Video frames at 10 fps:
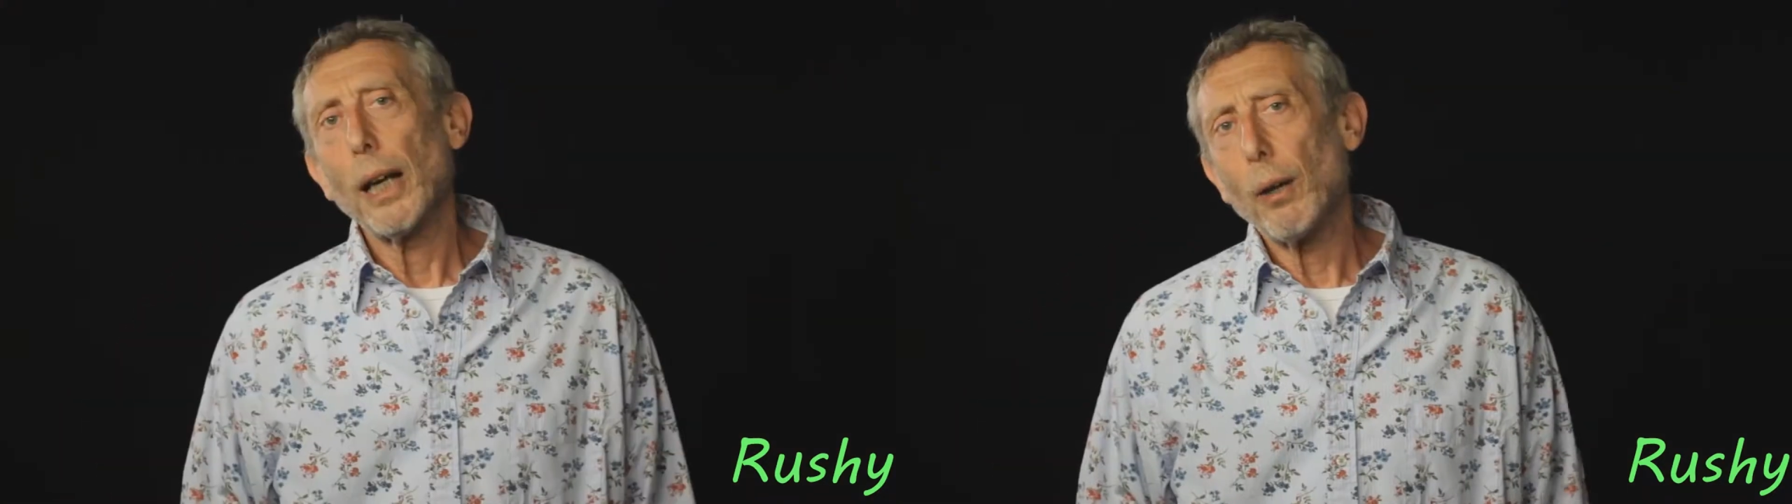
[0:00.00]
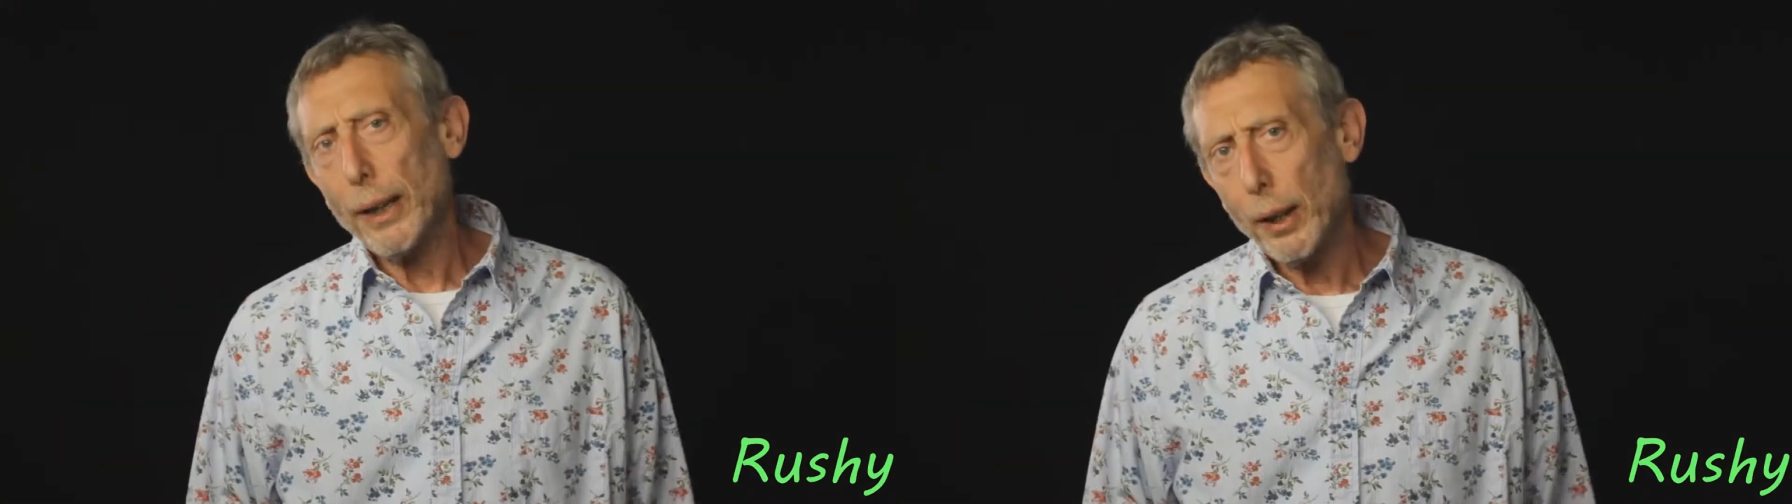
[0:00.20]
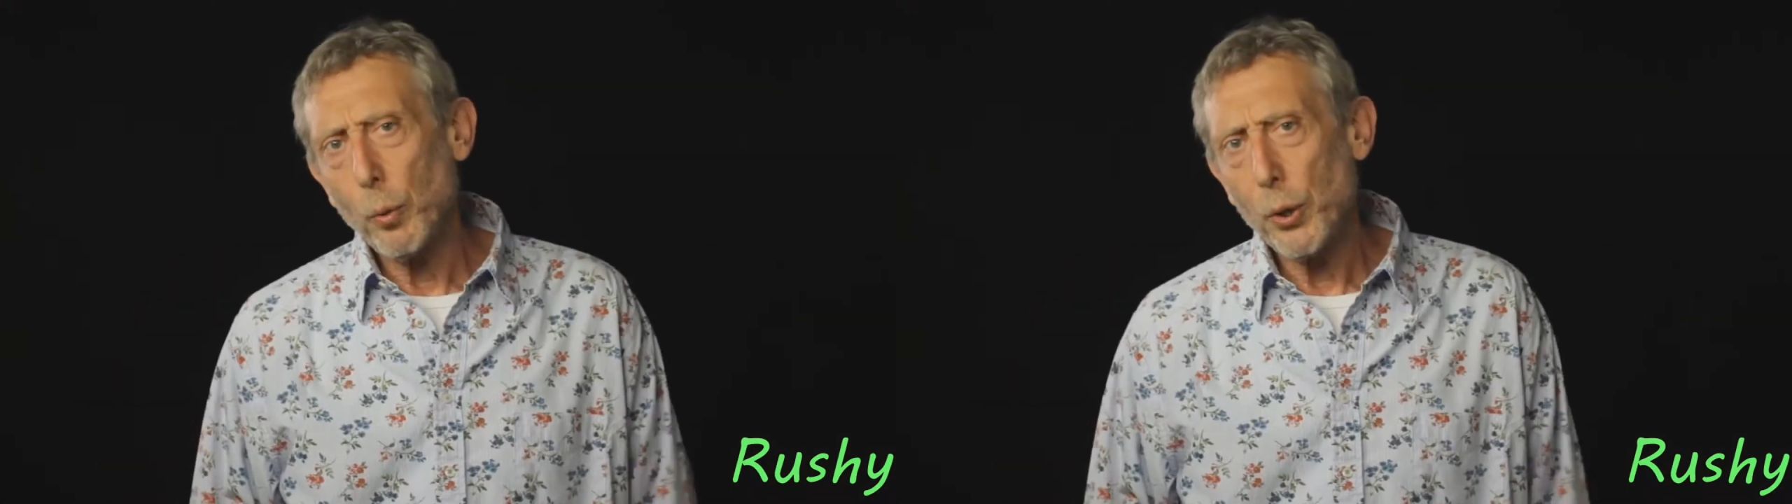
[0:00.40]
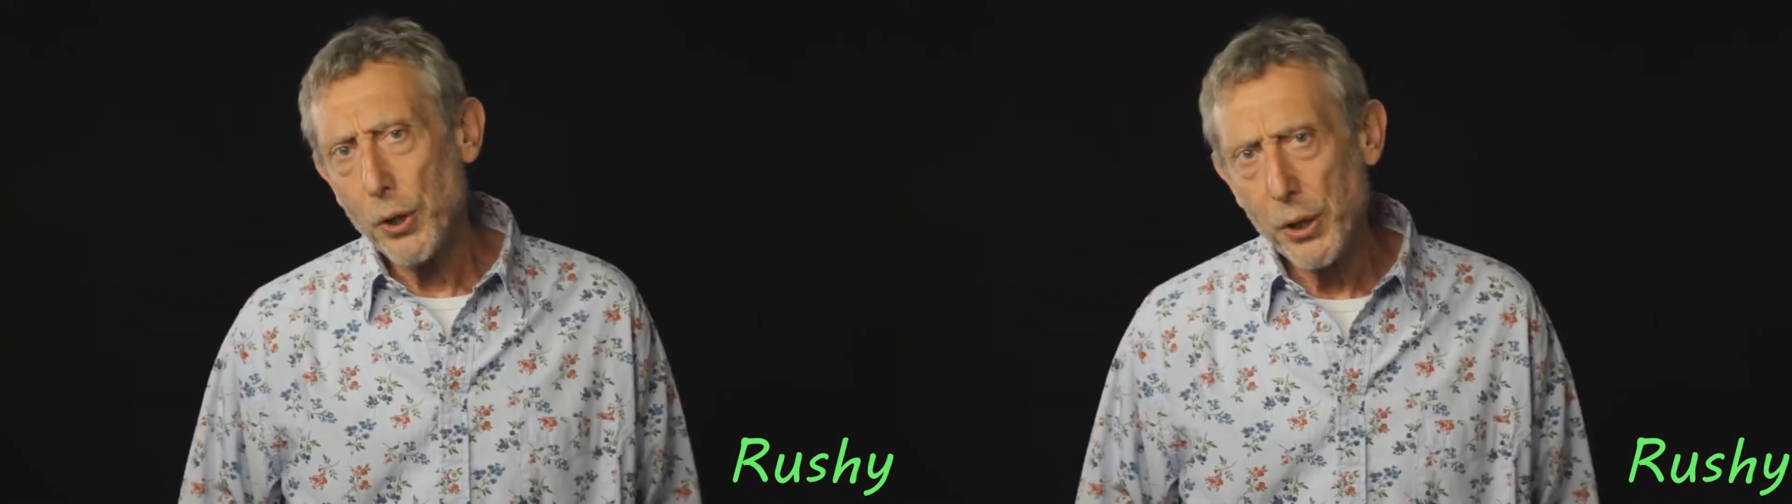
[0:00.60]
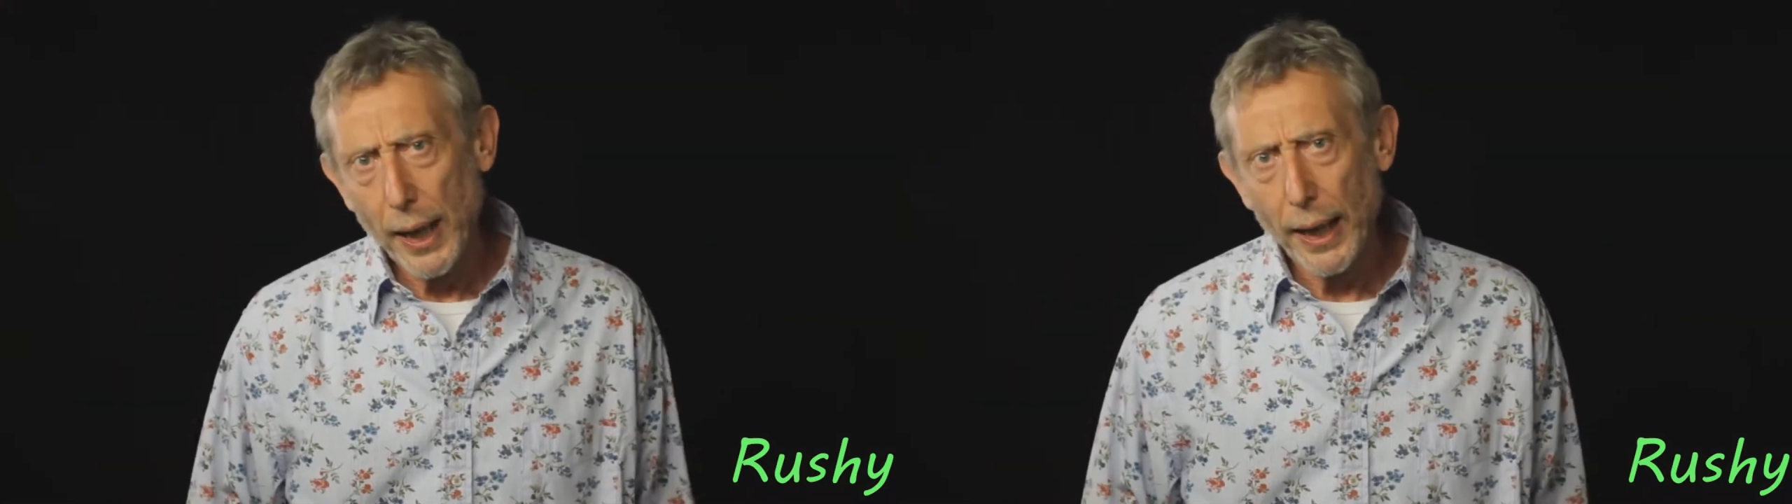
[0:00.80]
Now, I don't want
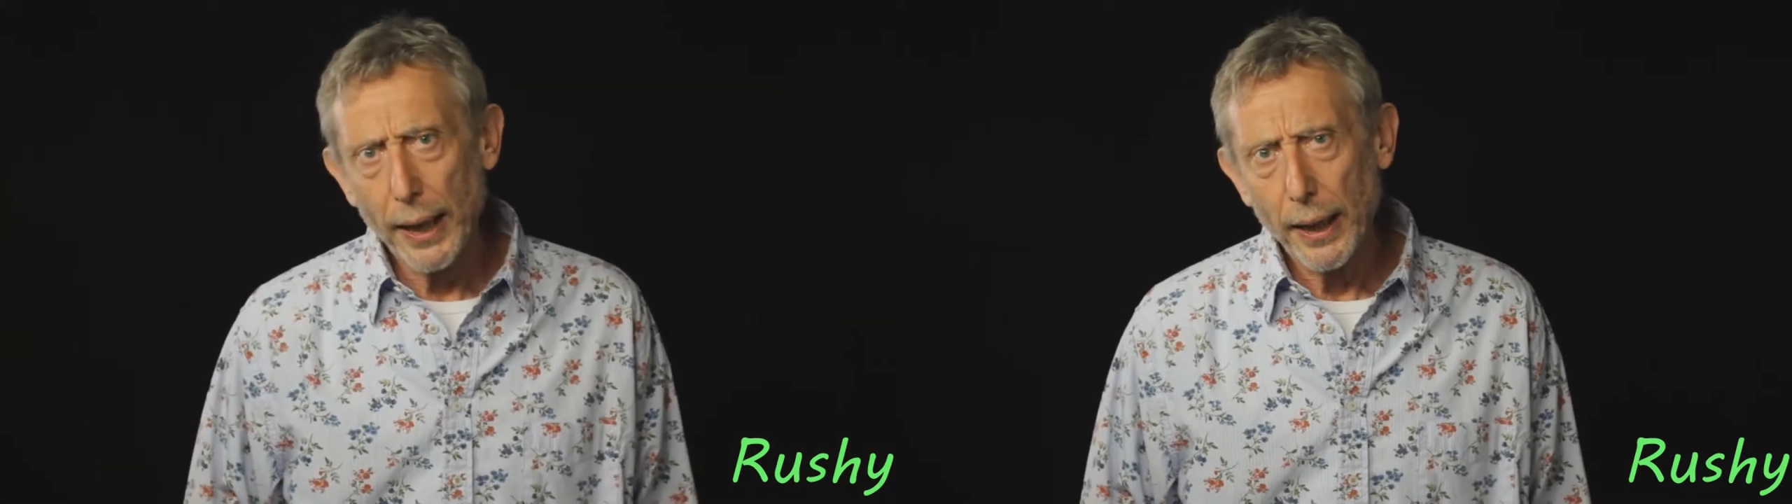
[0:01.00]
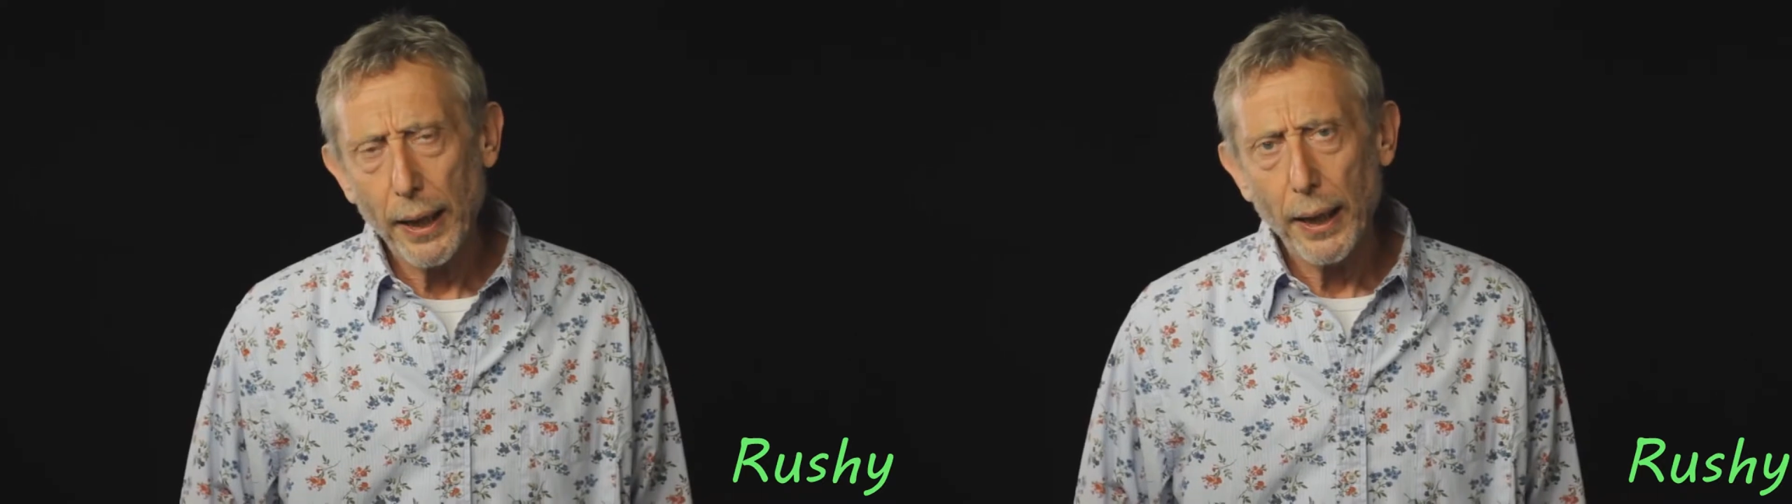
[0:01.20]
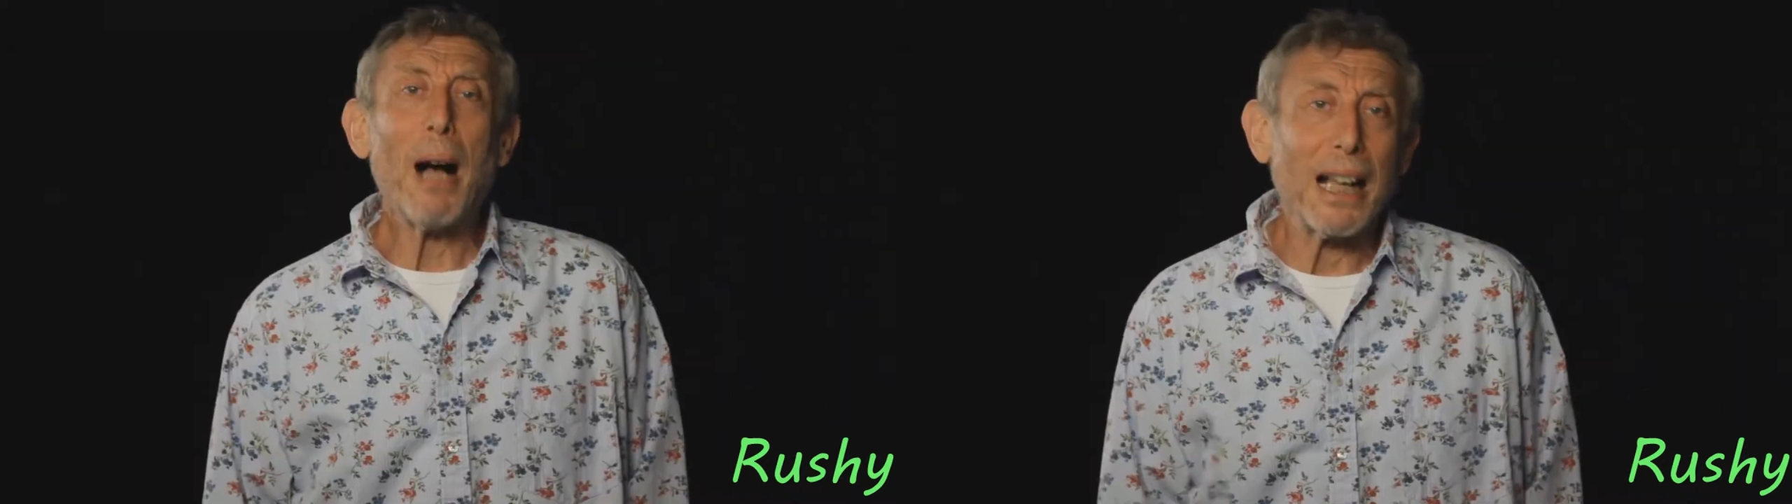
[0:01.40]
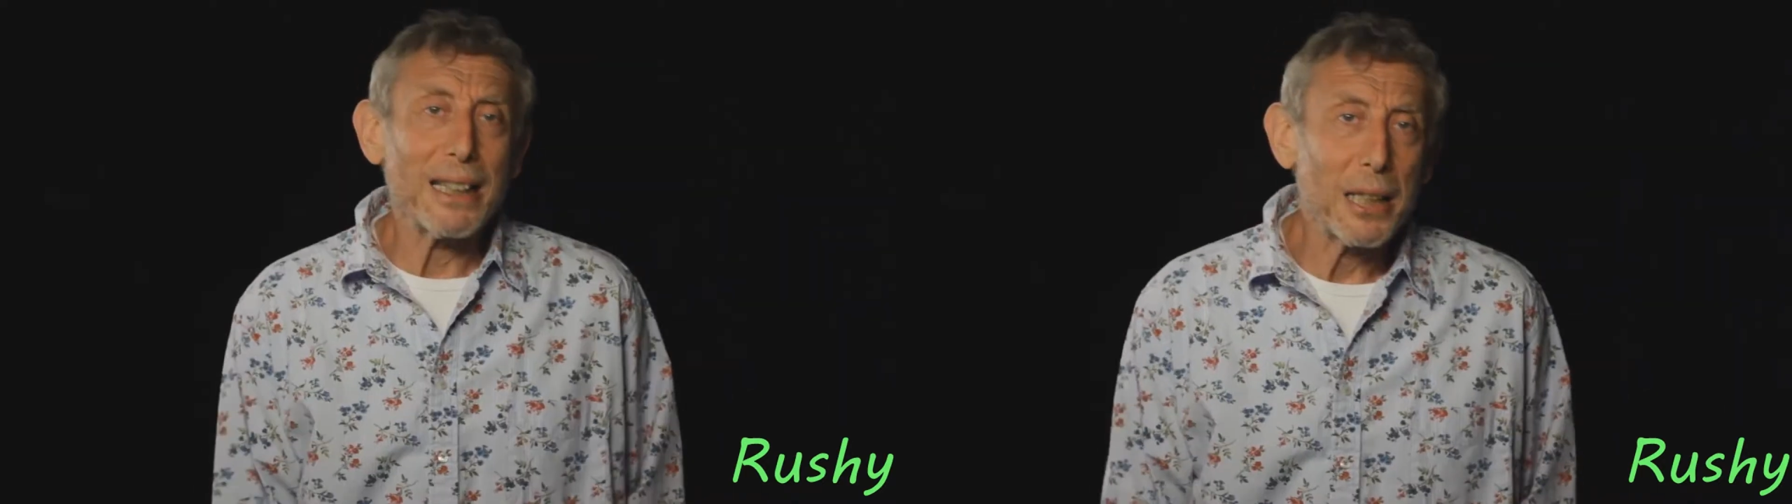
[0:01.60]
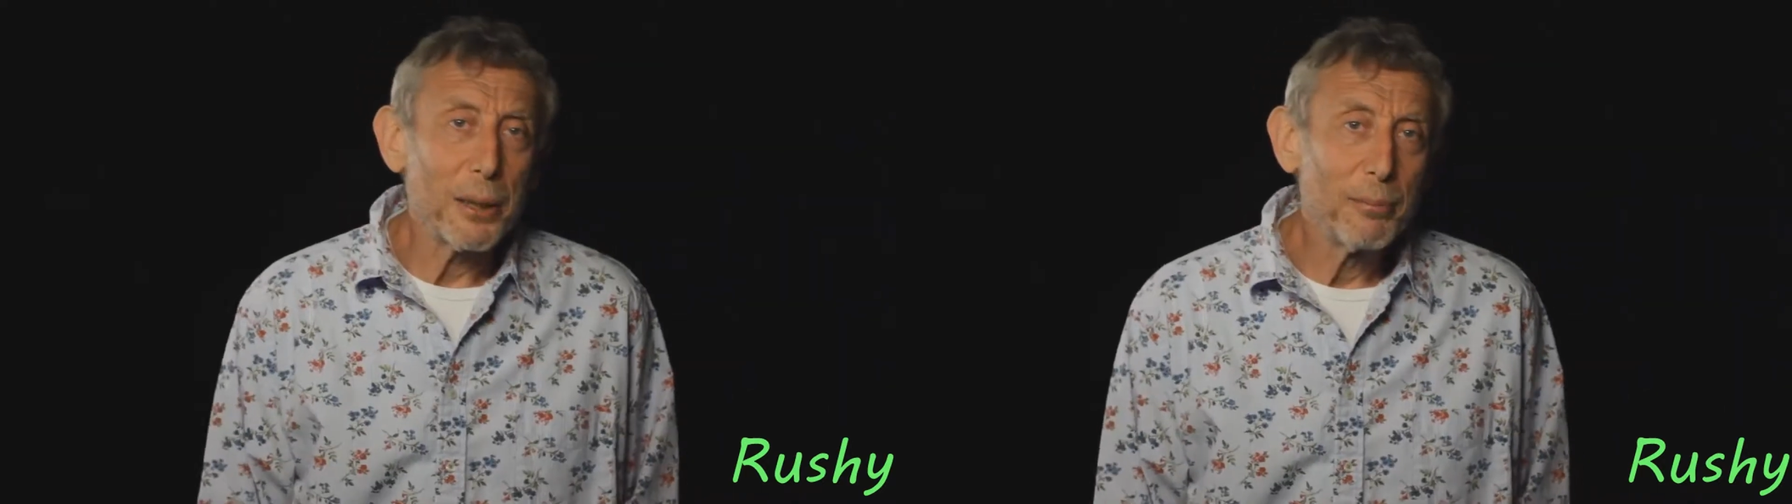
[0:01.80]
to say
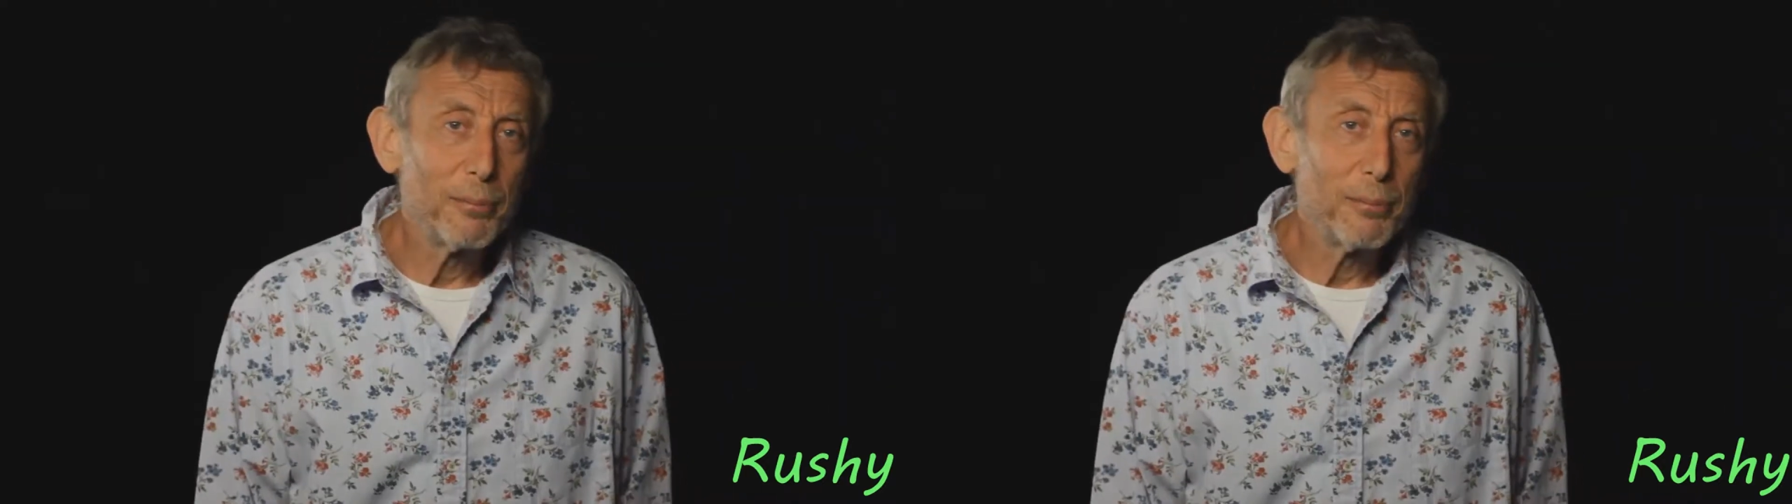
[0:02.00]
but